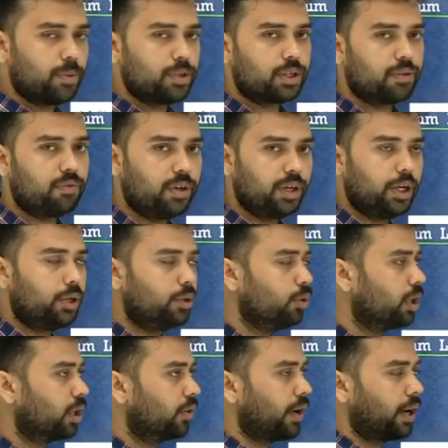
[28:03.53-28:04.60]
we need to
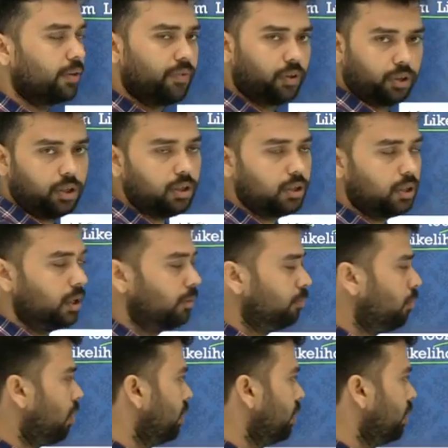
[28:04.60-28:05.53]
require for the model.